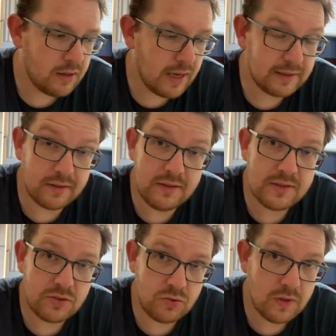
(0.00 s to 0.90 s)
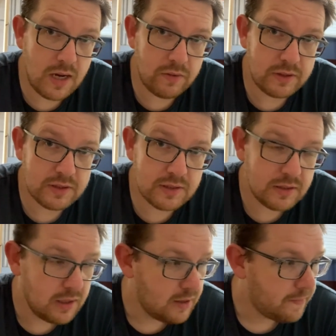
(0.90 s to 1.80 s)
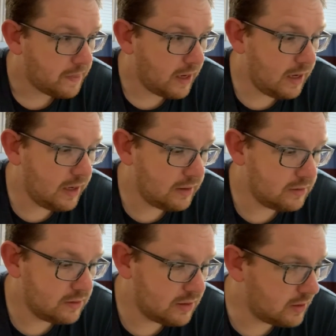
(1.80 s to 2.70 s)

at least 2 hours, and